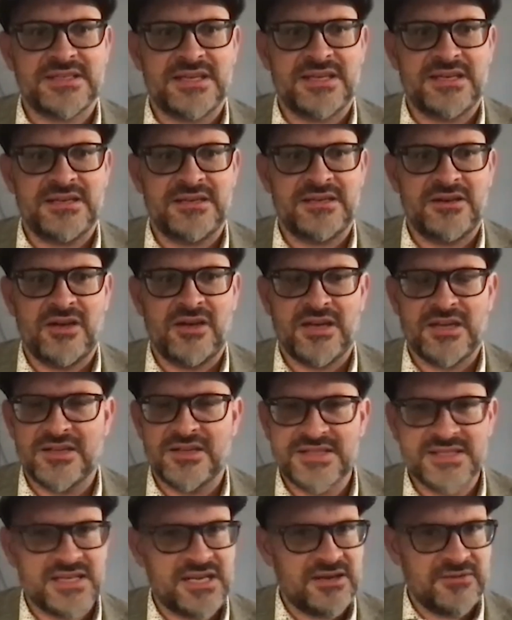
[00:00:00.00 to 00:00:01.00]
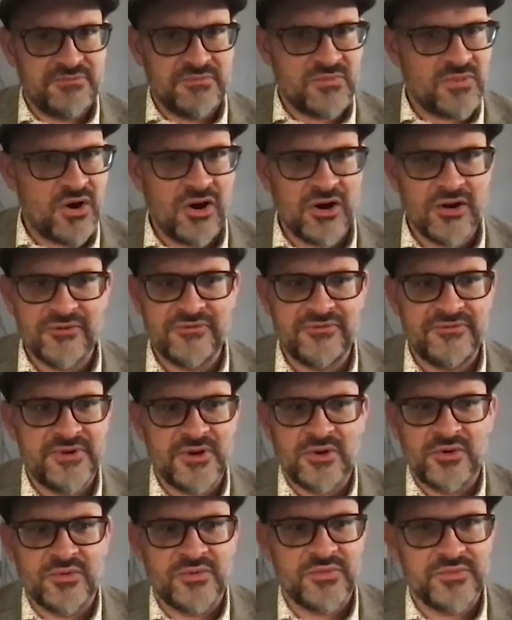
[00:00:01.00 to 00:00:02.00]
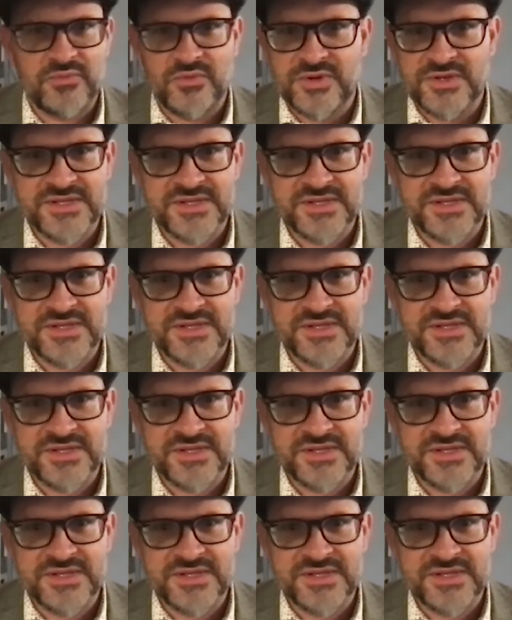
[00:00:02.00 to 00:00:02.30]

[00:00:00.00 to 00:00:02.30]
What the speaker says: And, I can say heartfelt, with